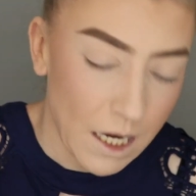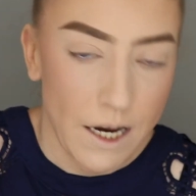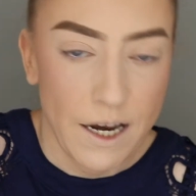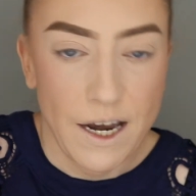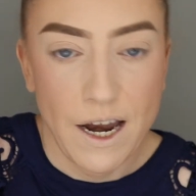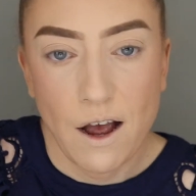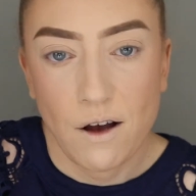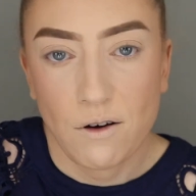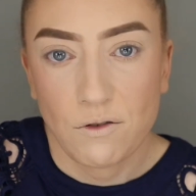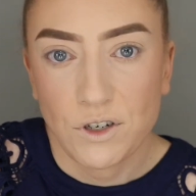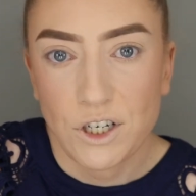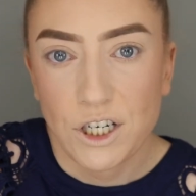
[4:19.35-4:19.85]

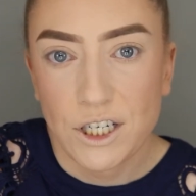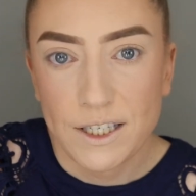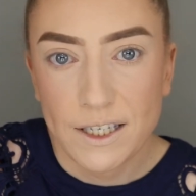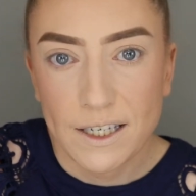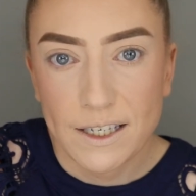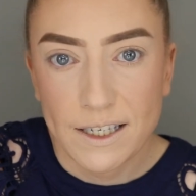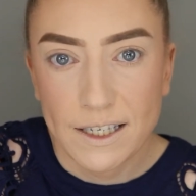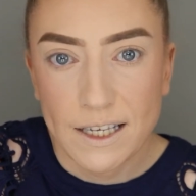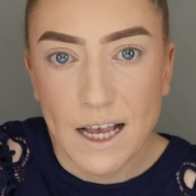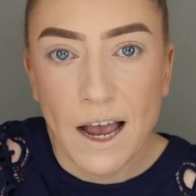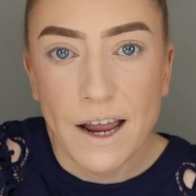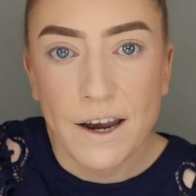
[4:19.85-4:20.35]
Now, just a
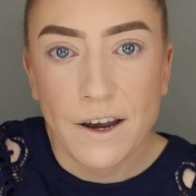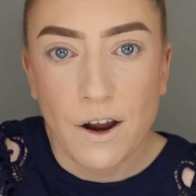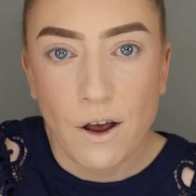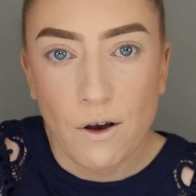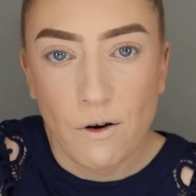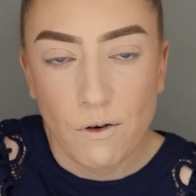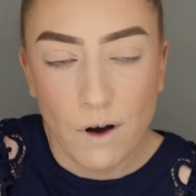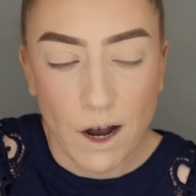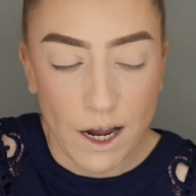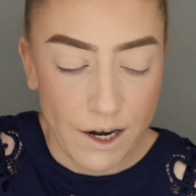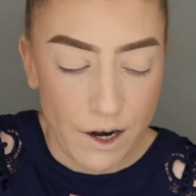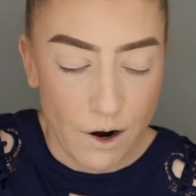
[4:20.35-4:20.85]
side
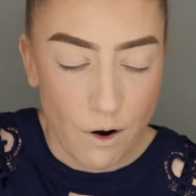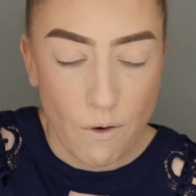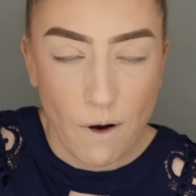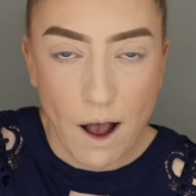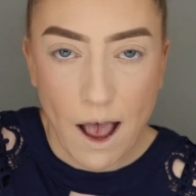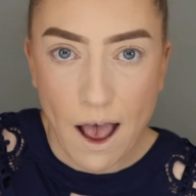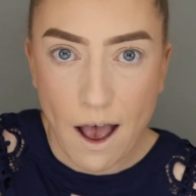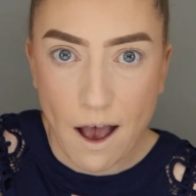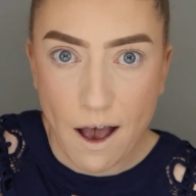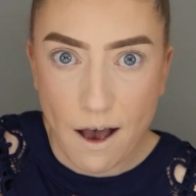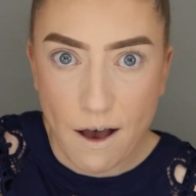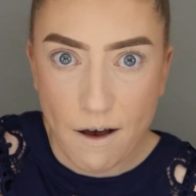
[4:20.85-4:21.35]
note, I don't
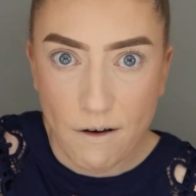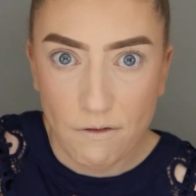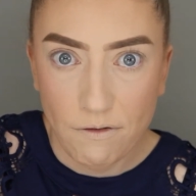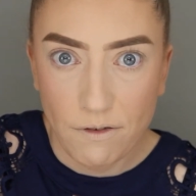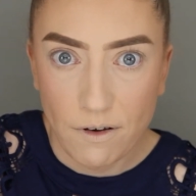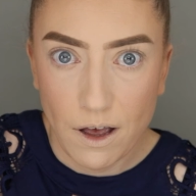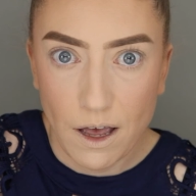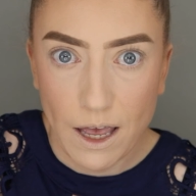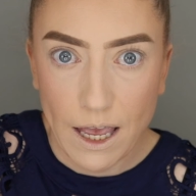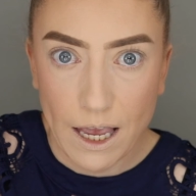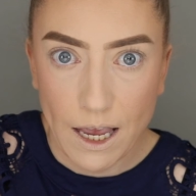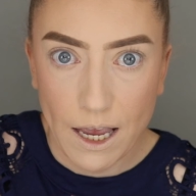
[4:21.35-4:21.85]
have
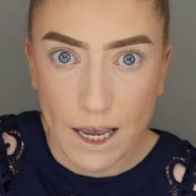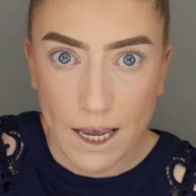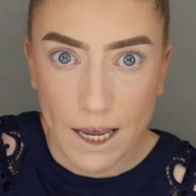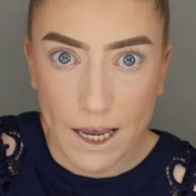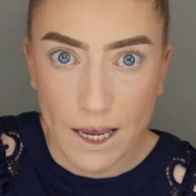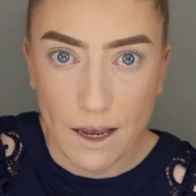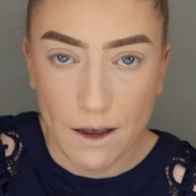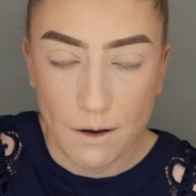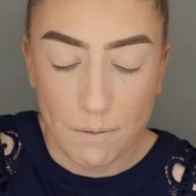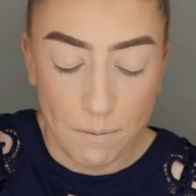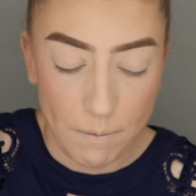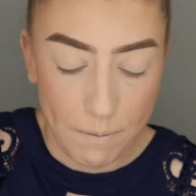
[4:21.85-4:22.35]

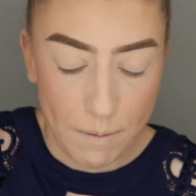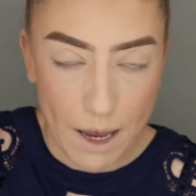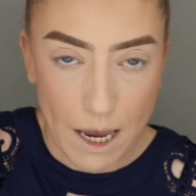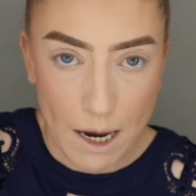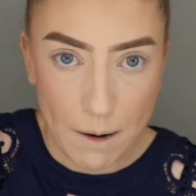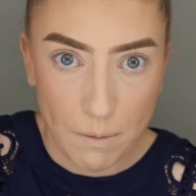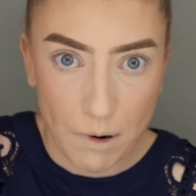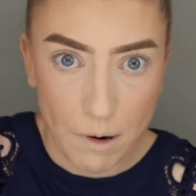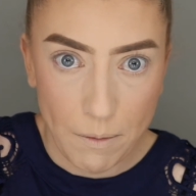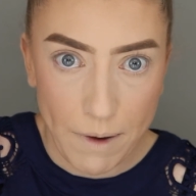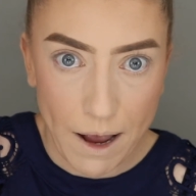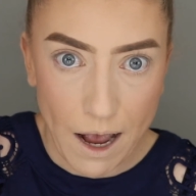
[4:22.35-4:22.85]
a
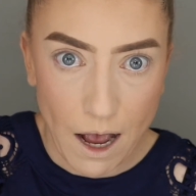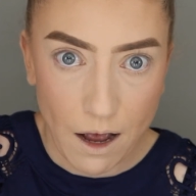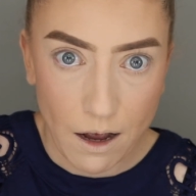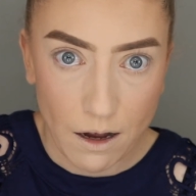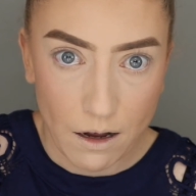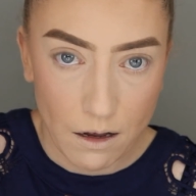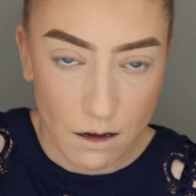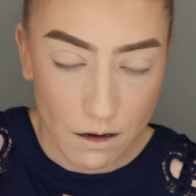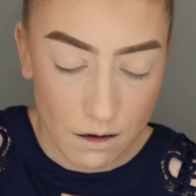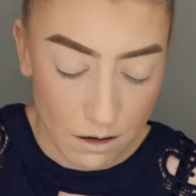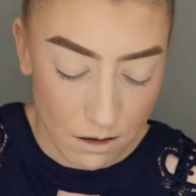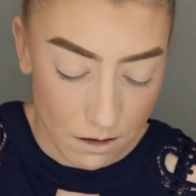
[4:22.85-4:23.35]

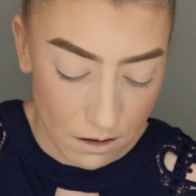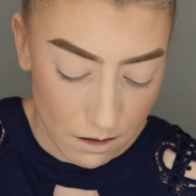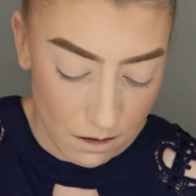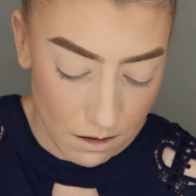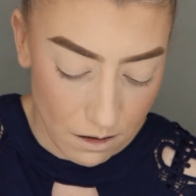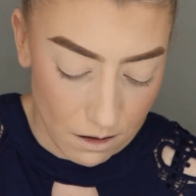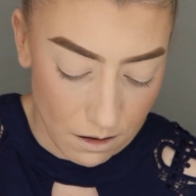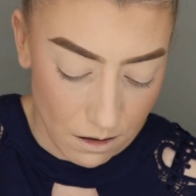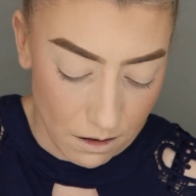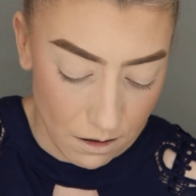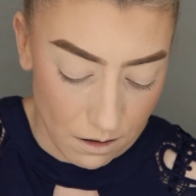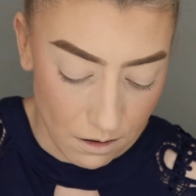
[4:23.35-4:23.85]
paperback
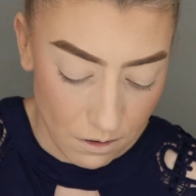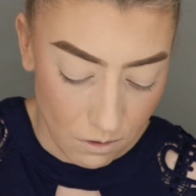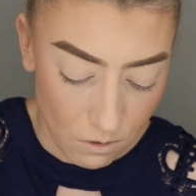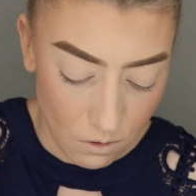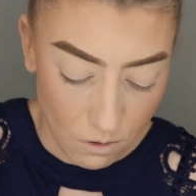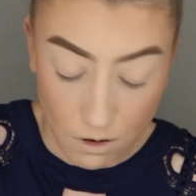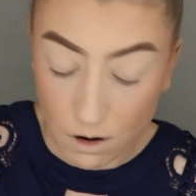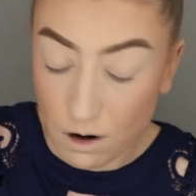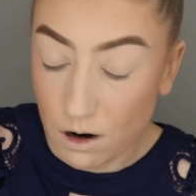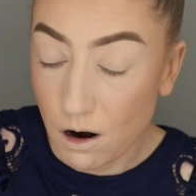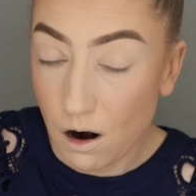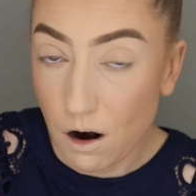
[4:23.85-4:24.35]

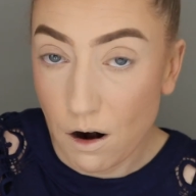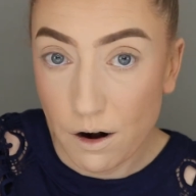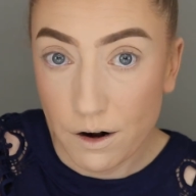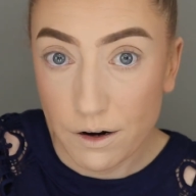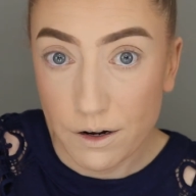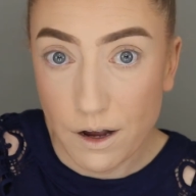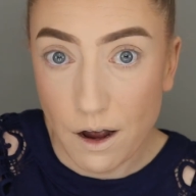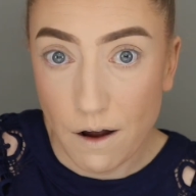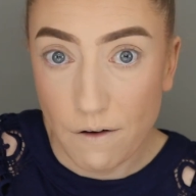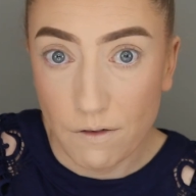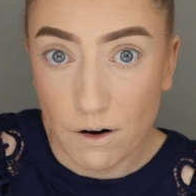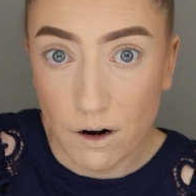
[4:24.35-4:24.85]
or
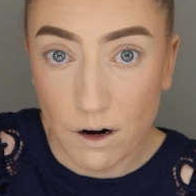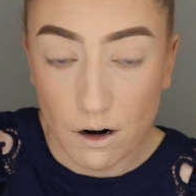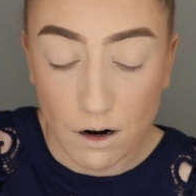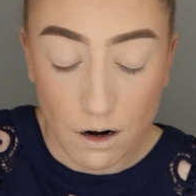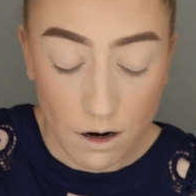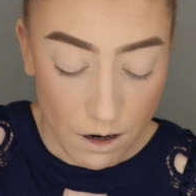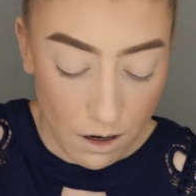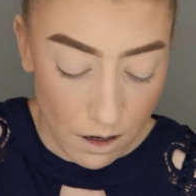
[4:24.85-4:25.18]
hardcover